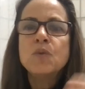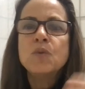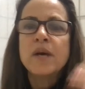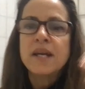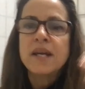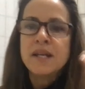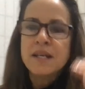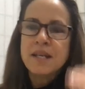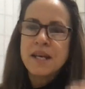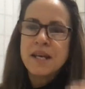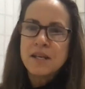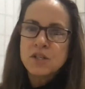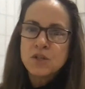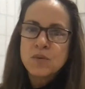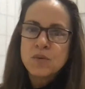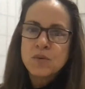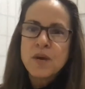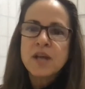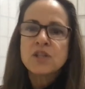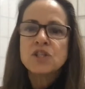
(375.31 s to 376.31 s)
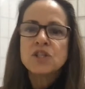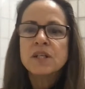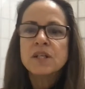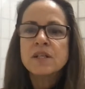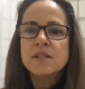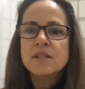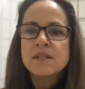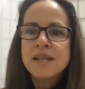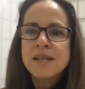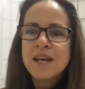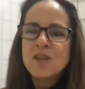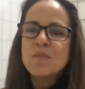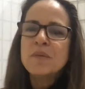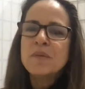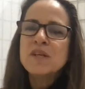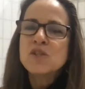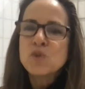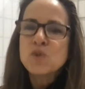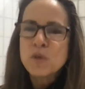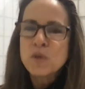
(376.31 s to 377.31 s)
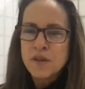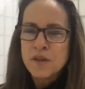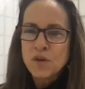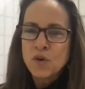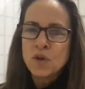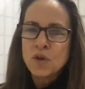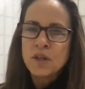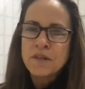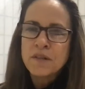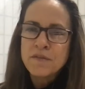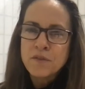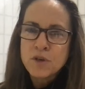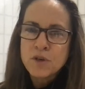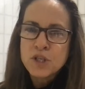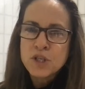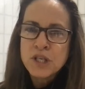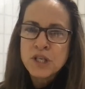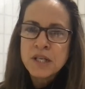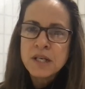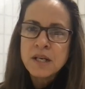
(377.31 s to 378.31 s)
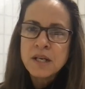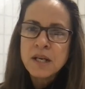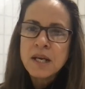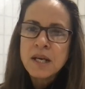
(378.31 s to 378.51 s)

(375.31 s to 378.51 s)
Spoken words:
I can get directions. That'll be sort of the early version.